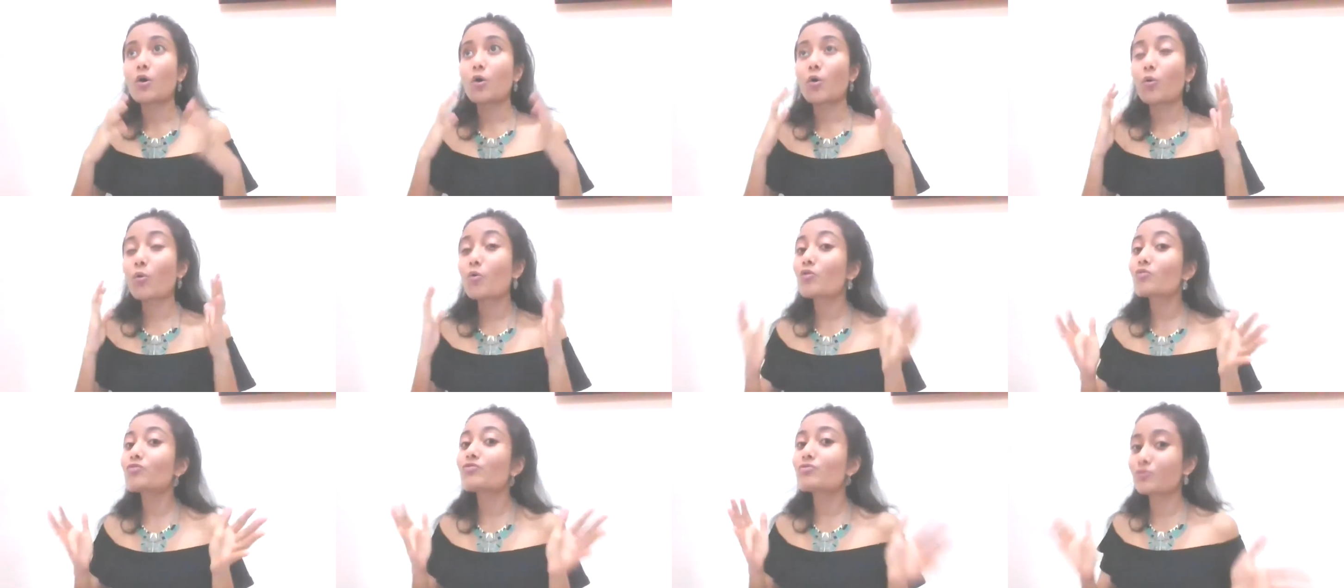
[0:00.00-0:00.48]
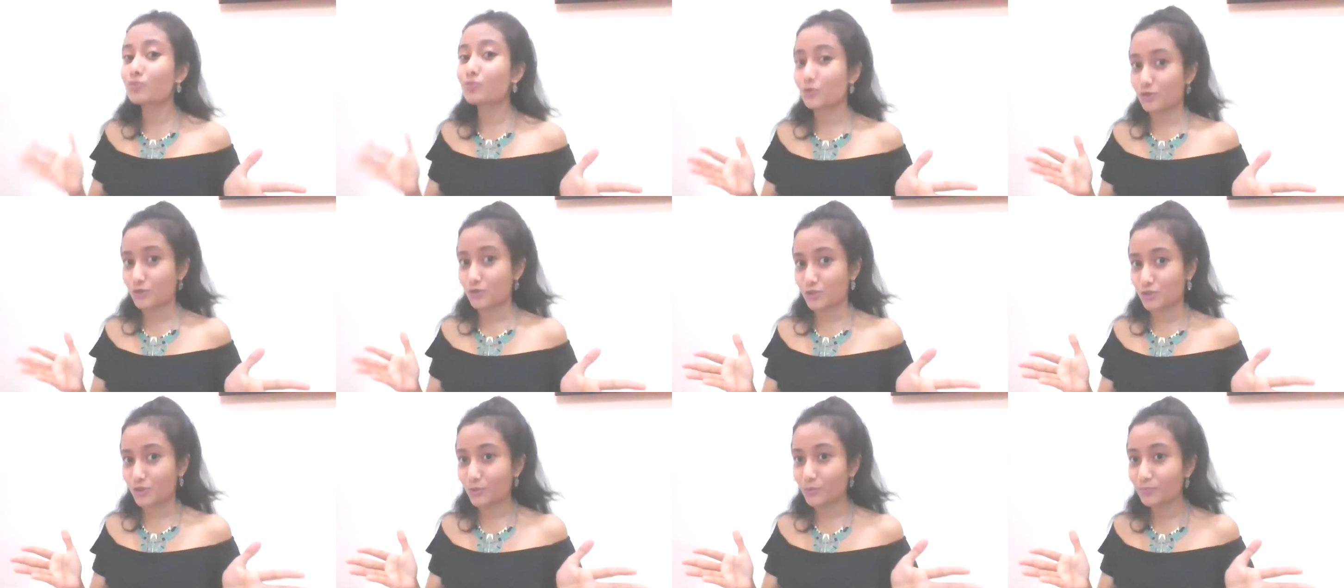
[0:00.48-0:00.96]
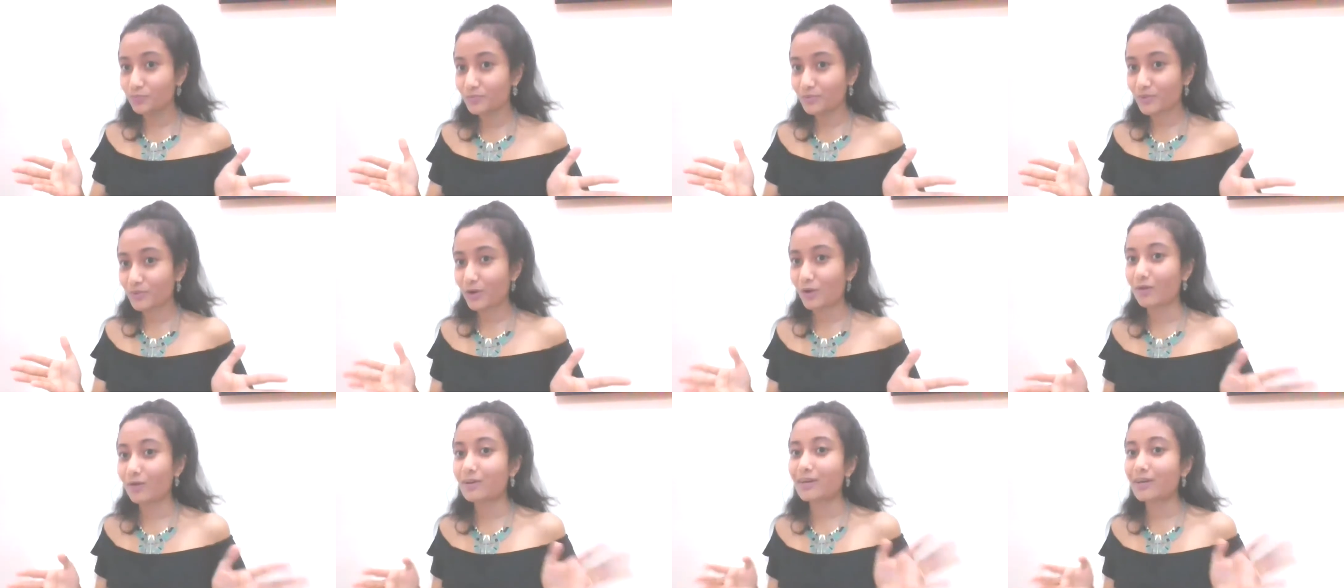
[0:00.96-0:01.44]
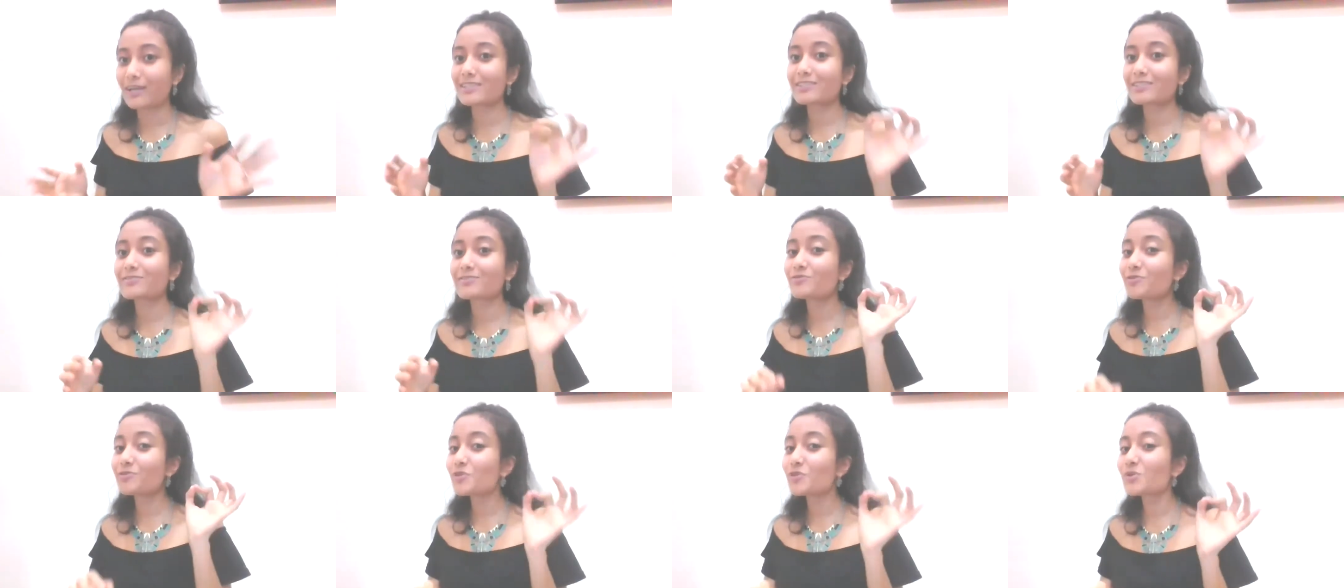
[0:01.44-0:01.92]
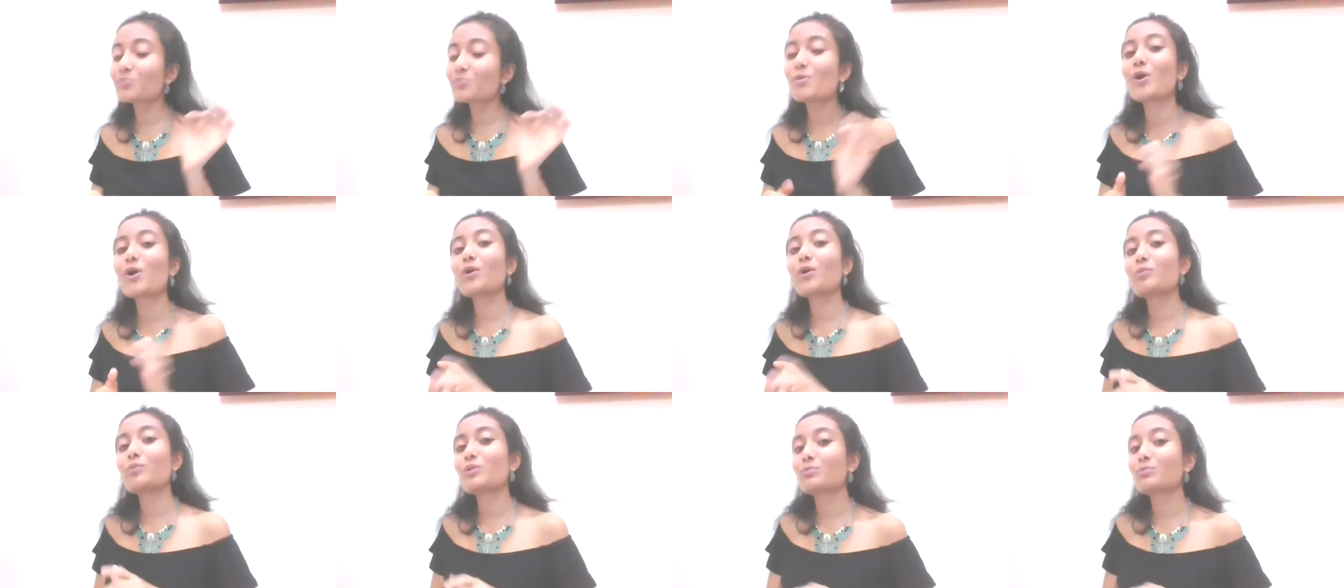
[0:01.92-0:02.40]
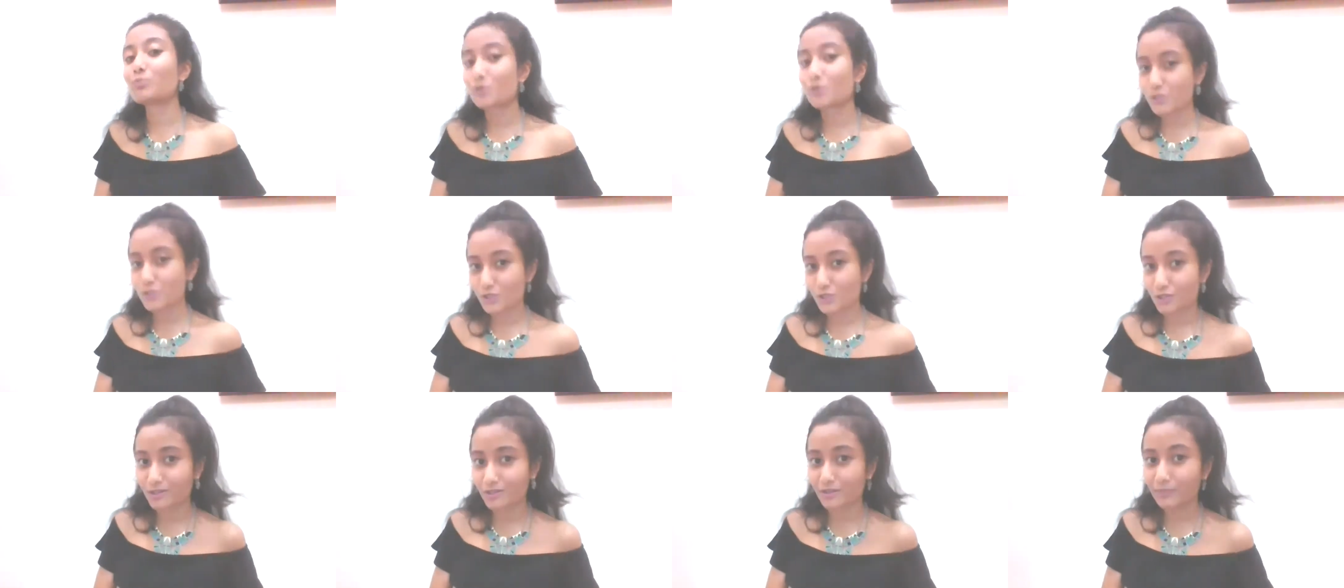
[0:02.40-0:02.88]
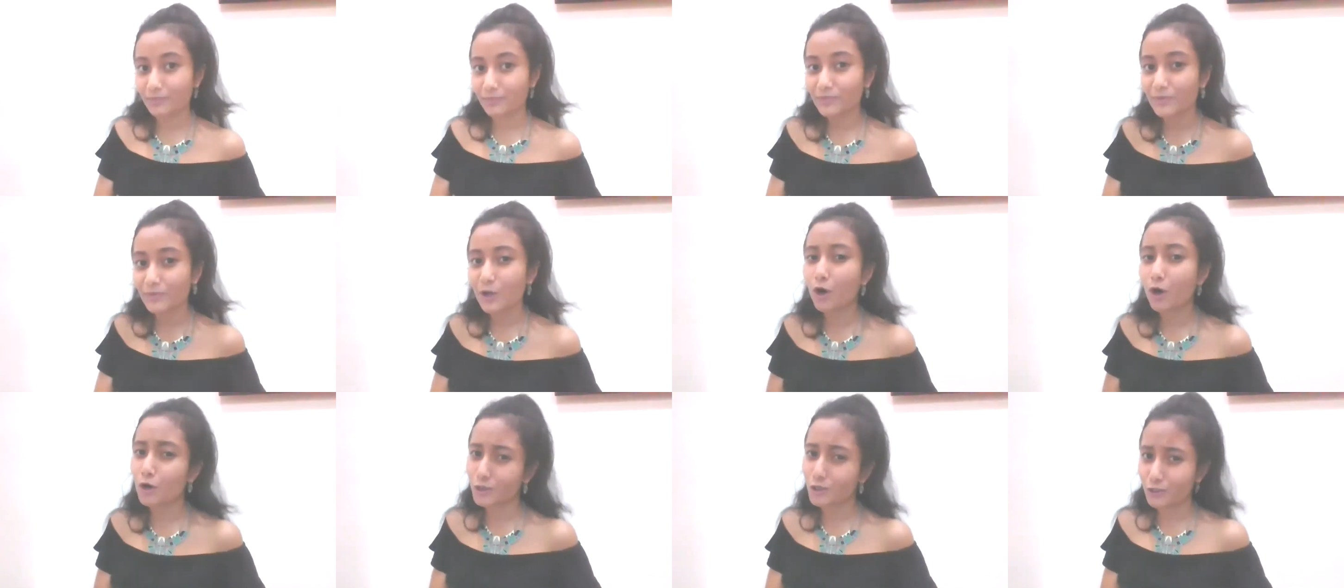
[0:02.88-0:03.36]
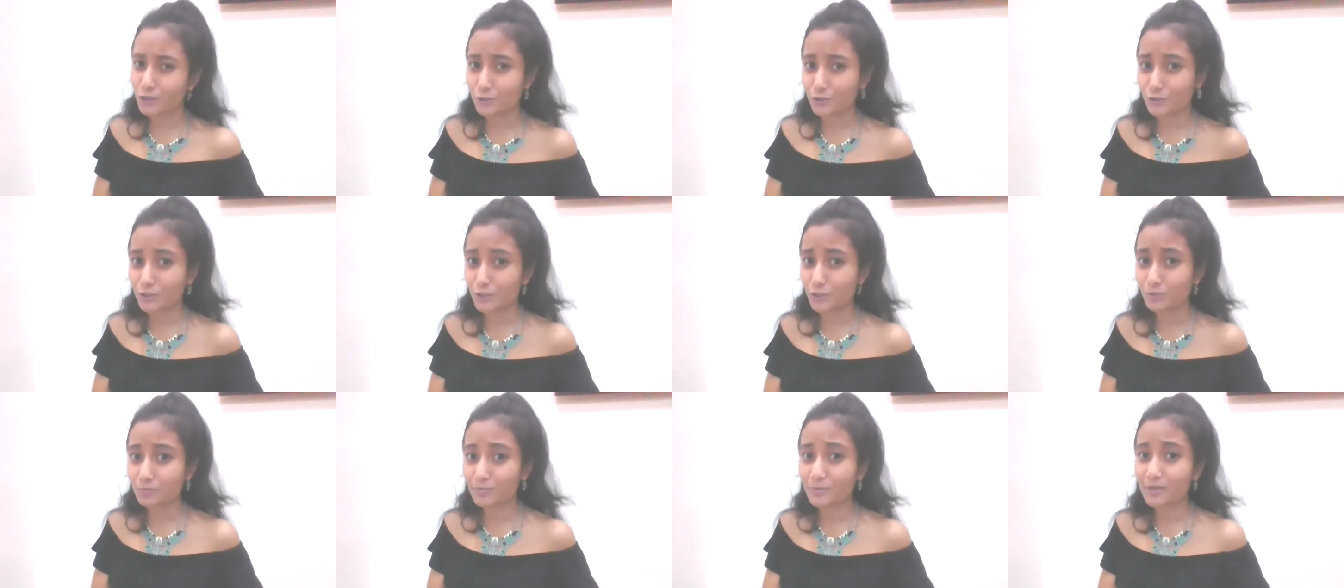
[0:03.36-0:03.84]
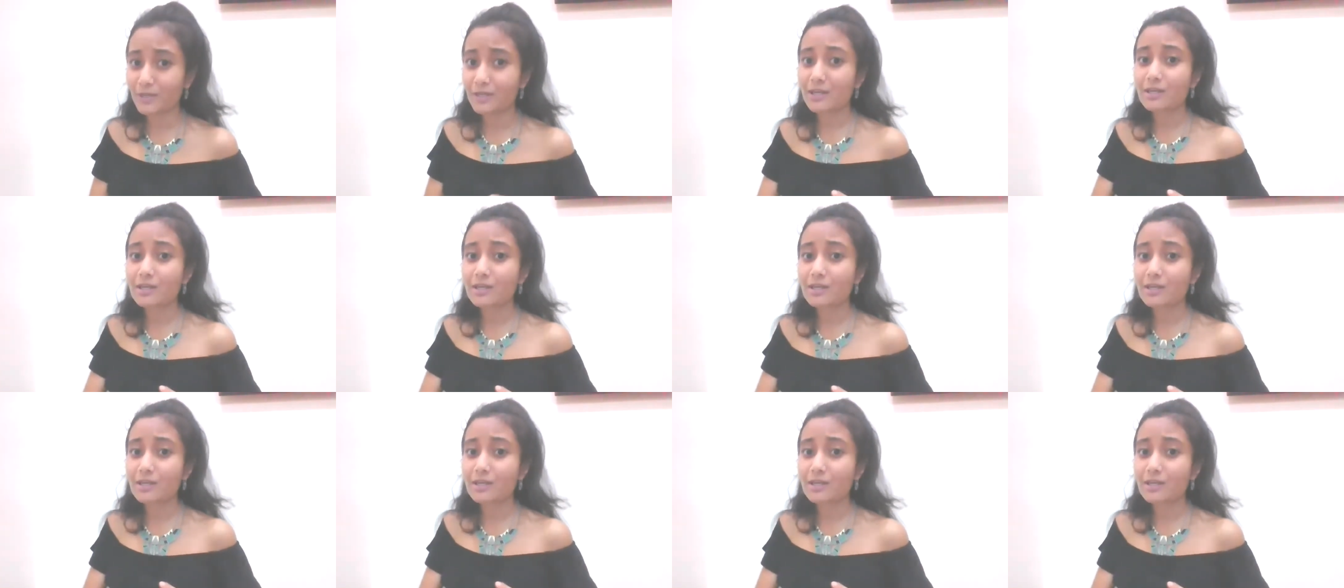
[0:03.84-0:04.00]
own food show called as Food Porn with Mo Sugar on YouTube.